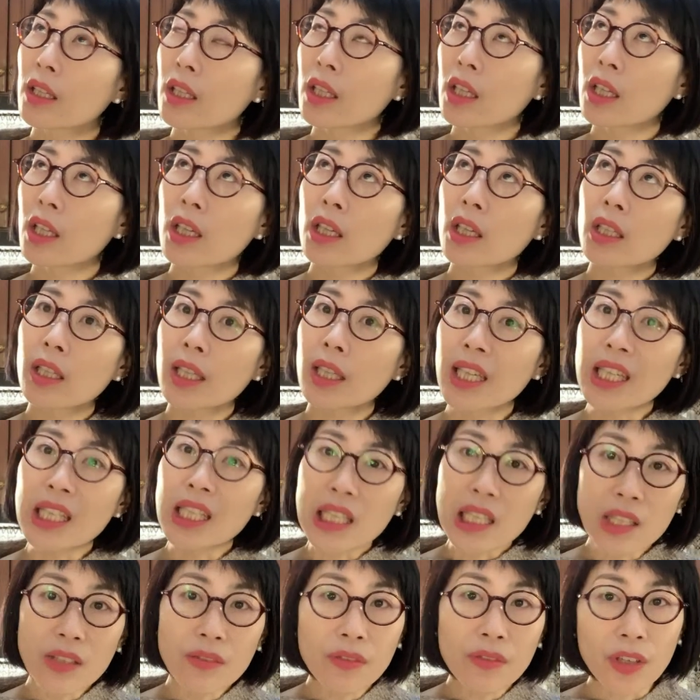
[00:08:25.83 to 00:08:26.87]
could
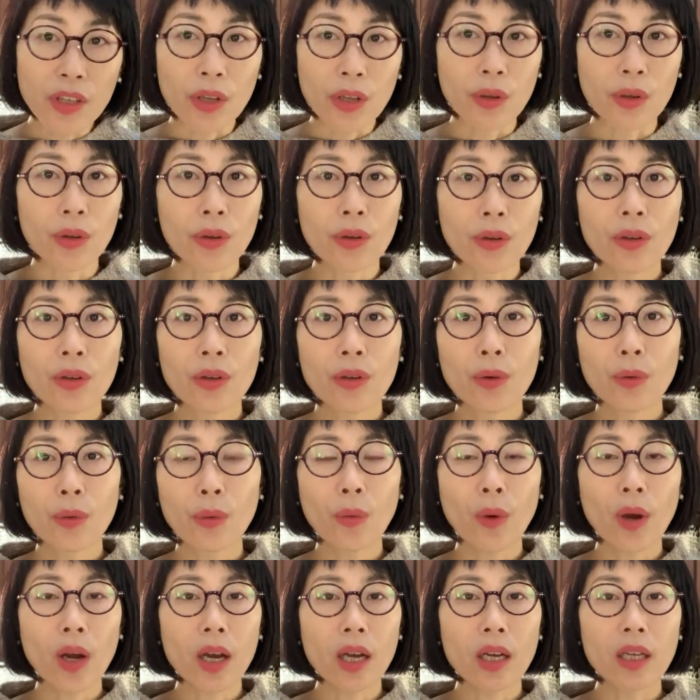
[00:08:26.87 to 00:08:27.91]
interview
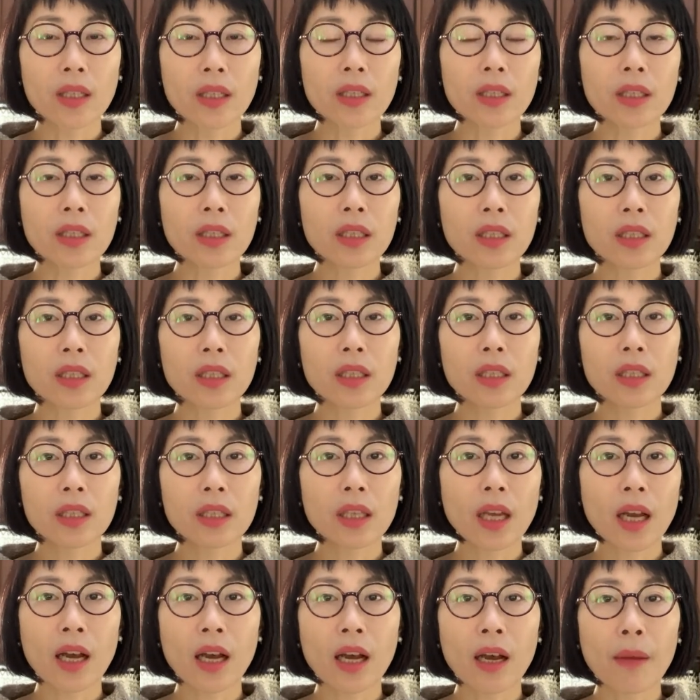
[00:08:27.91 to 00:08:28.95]
was
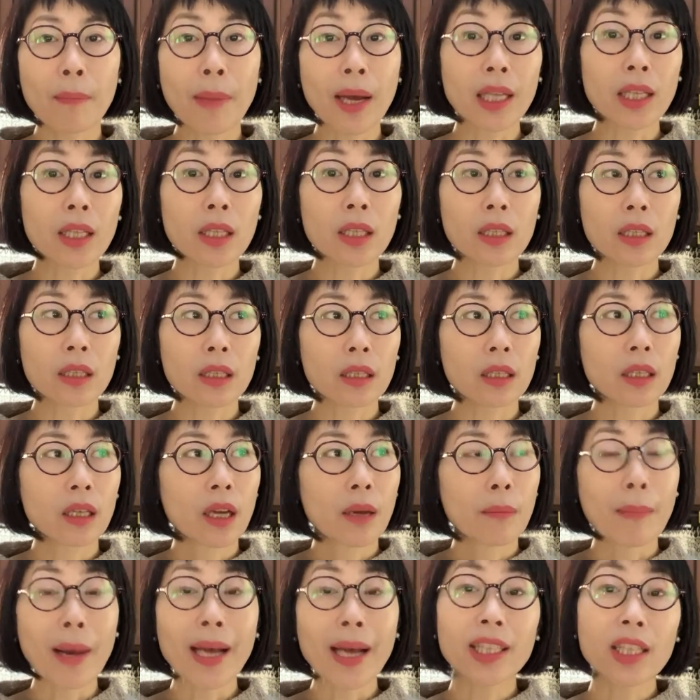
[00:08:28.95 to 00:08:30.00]
uh, Ma-
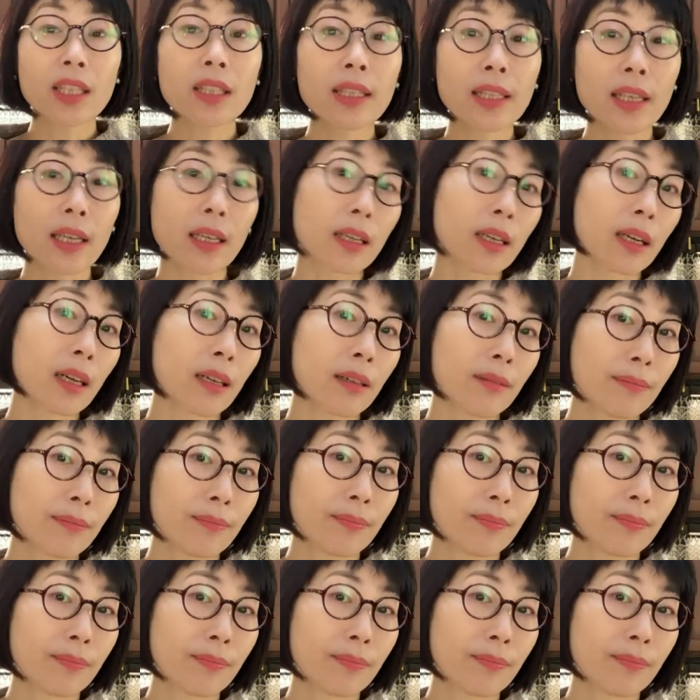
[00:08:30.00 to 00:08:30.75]
Matsuzaka